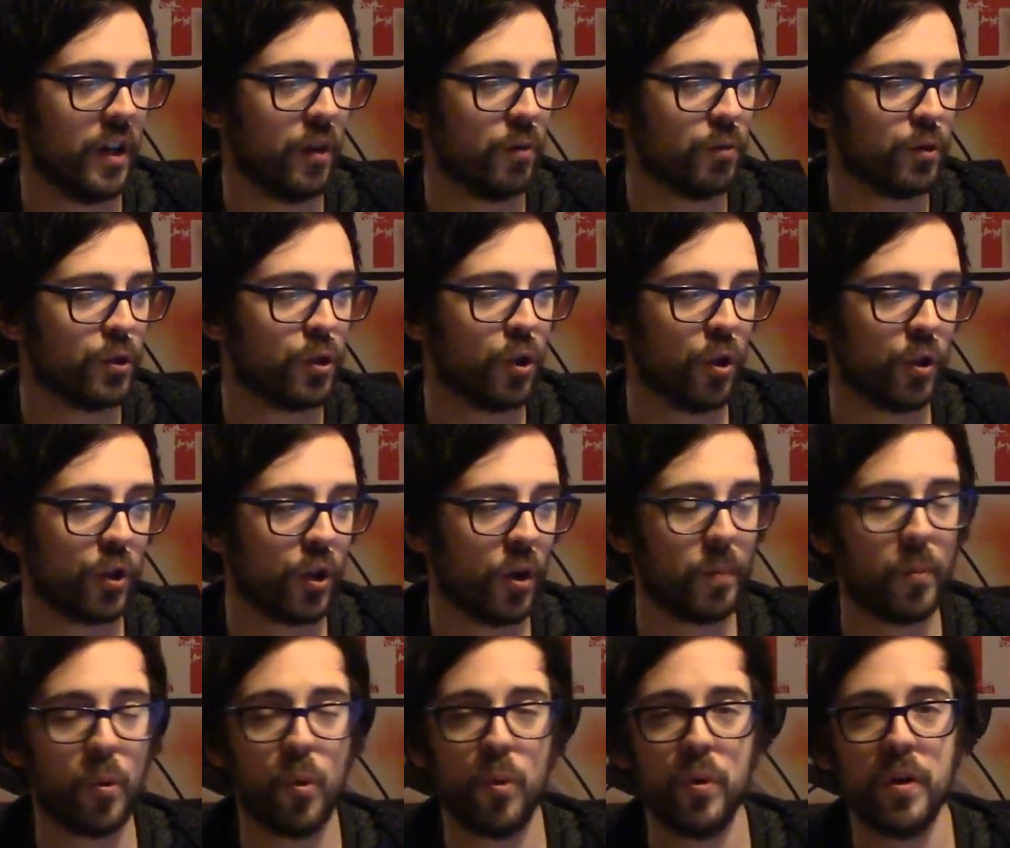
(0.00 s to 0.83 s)
It will shock
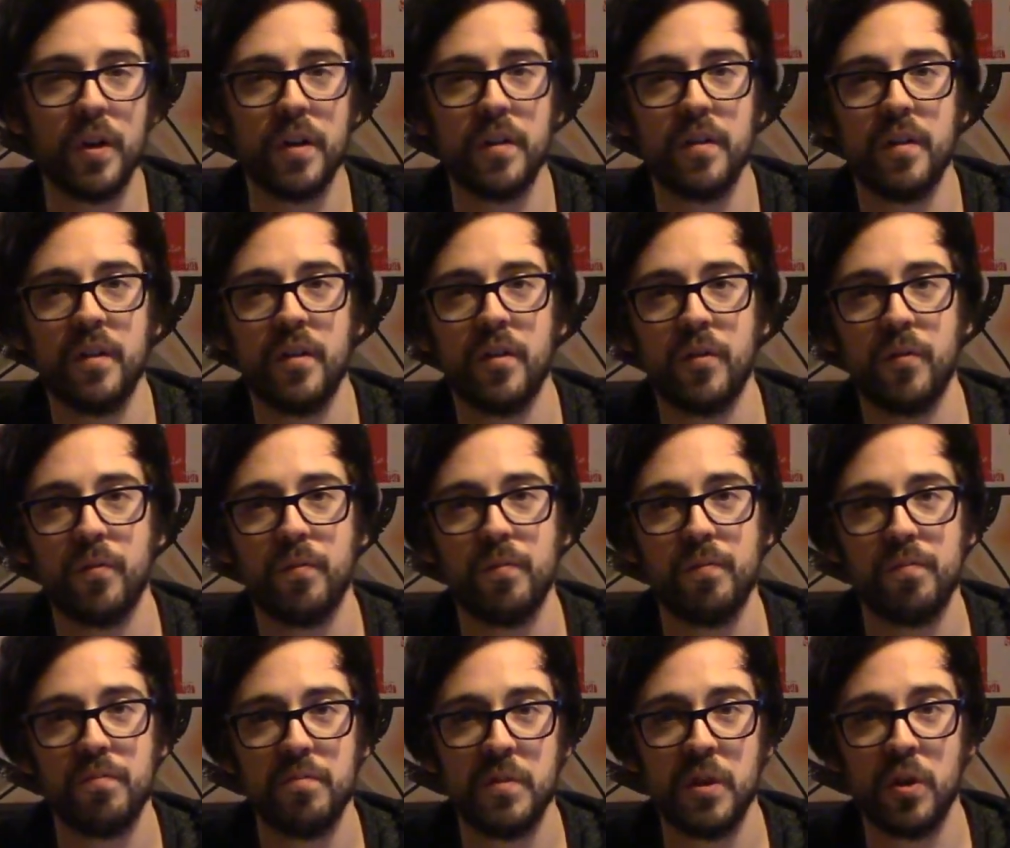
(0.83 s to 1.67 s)
your opponent,
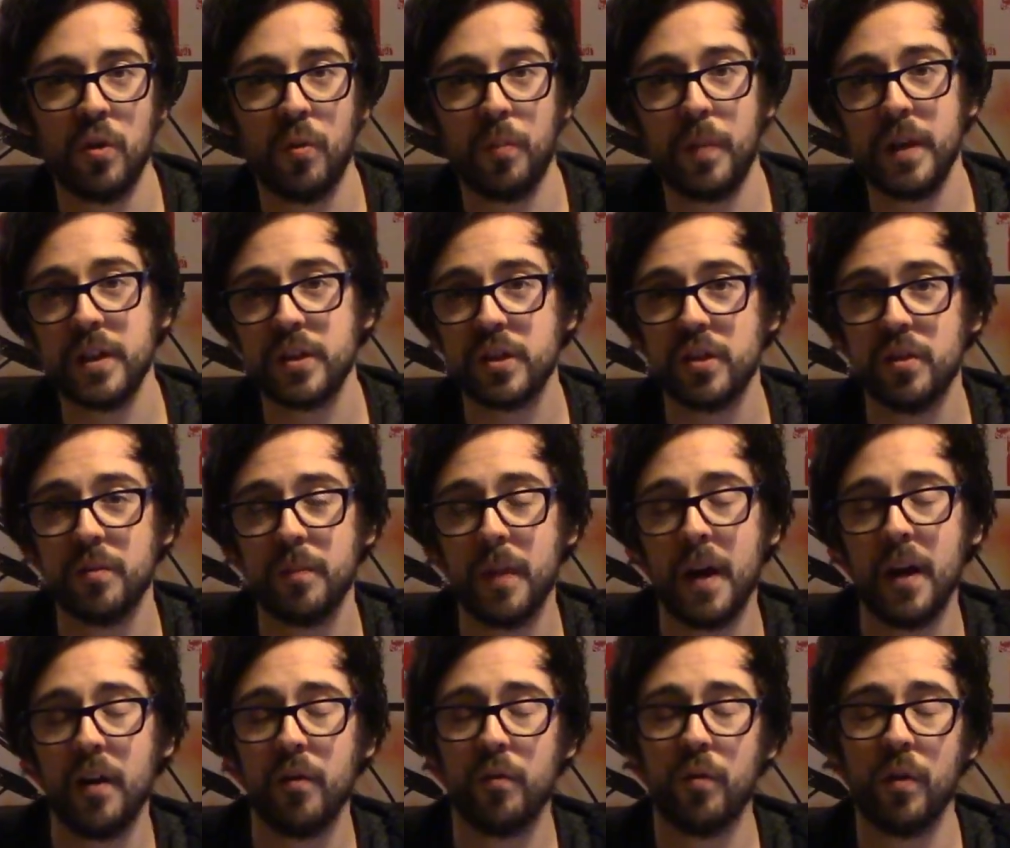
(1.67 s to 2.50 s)
basically
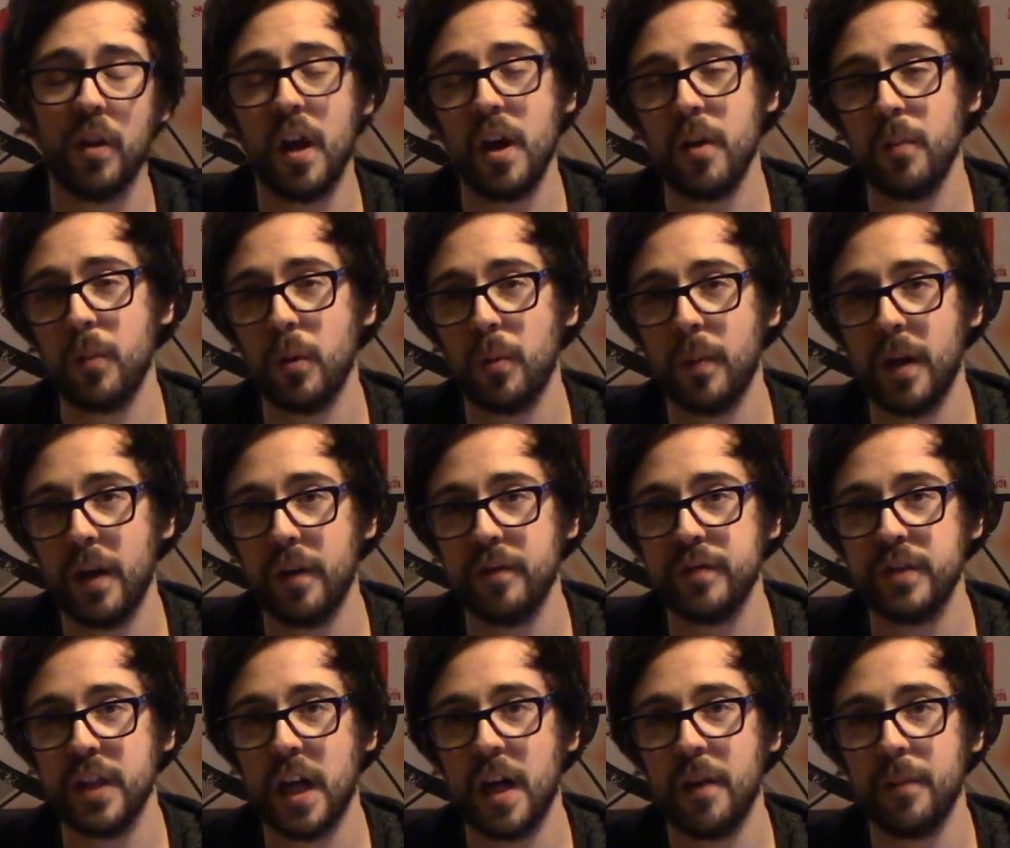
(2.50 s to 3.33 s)
the reliable
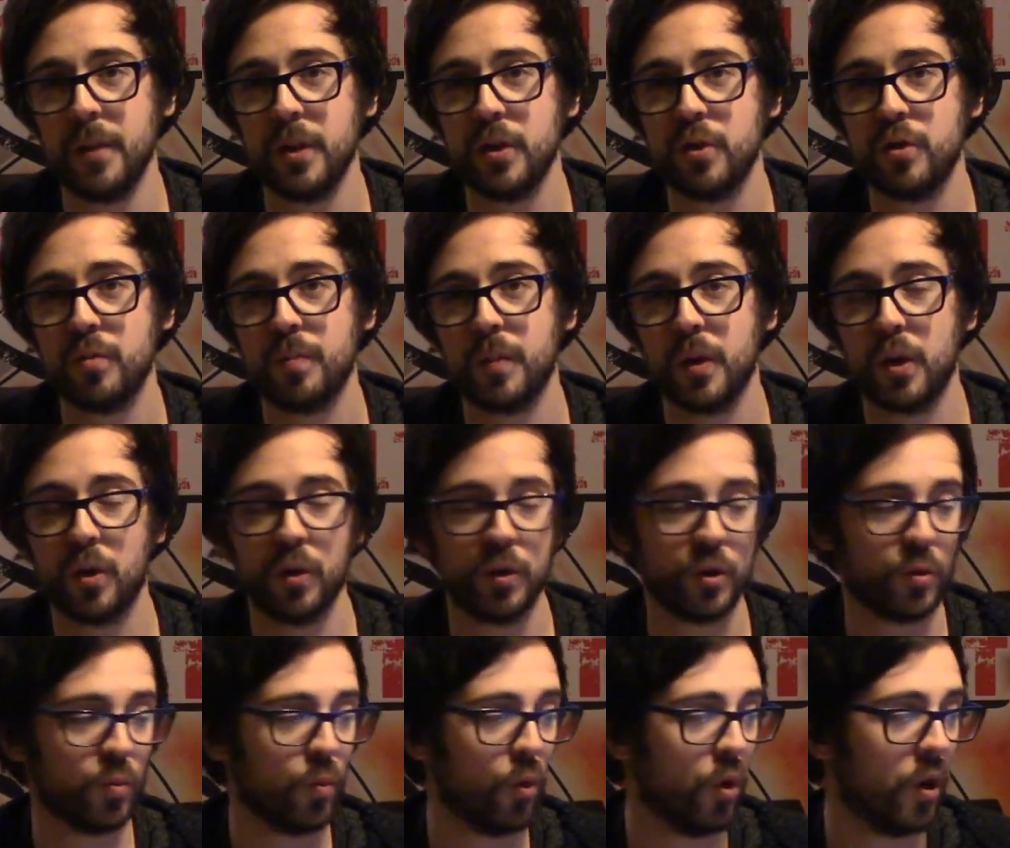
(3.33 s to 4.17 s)
amount of damage,
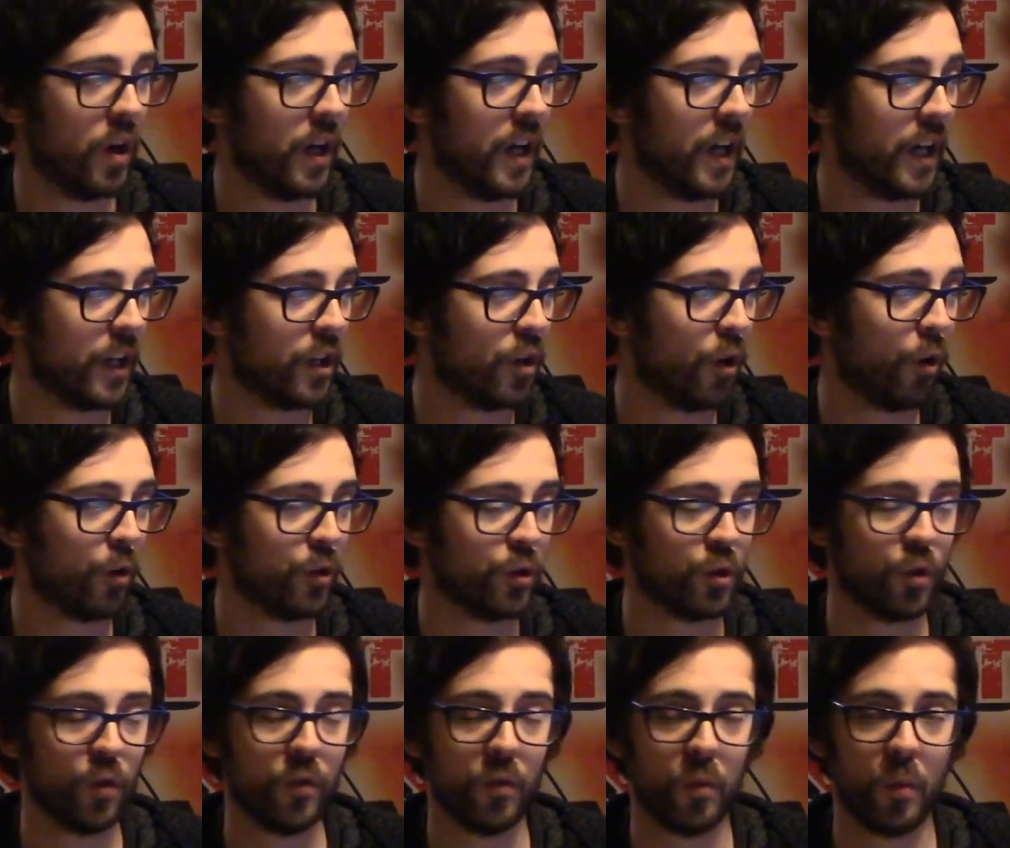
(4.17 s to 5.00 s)
because what
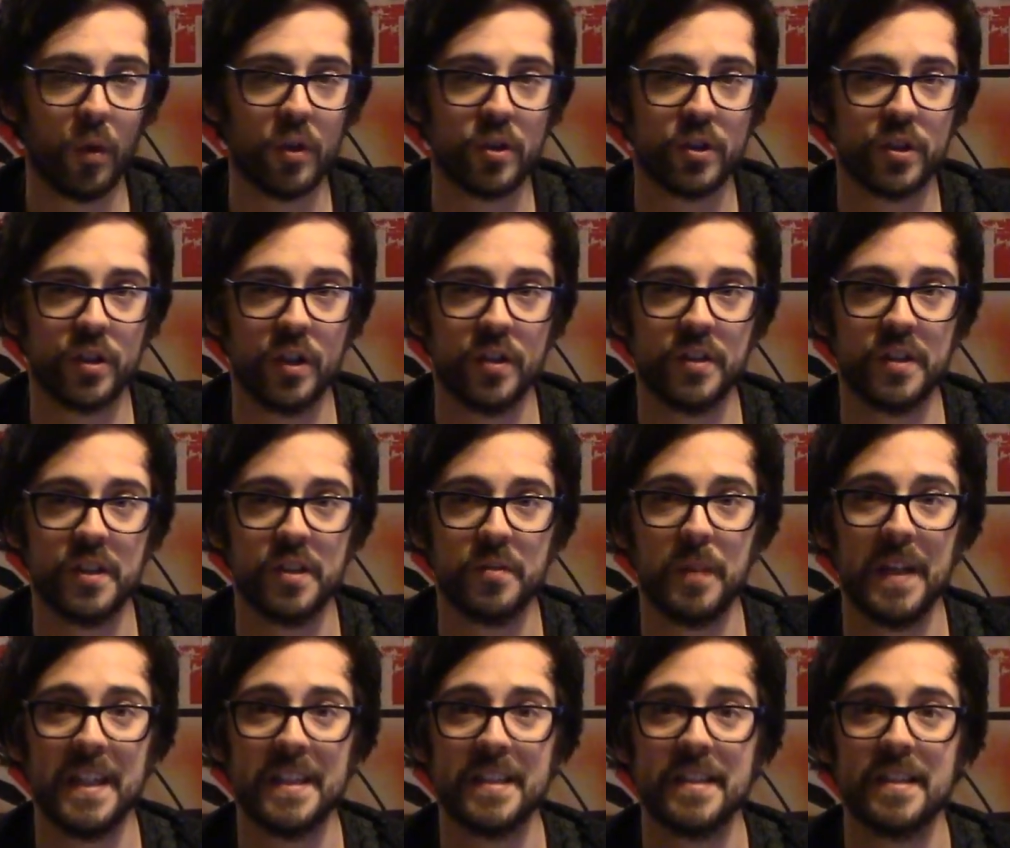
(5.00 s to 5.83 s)
Cockiness Overwatch does is
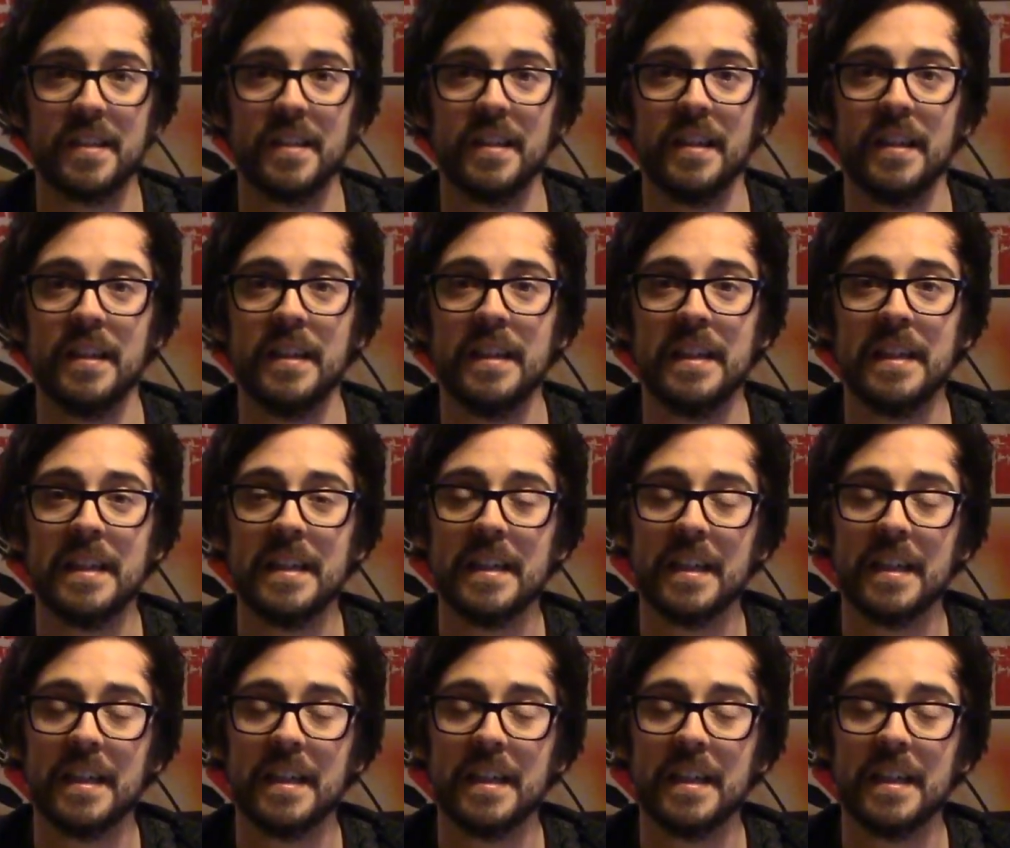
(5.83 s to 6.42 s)
basically,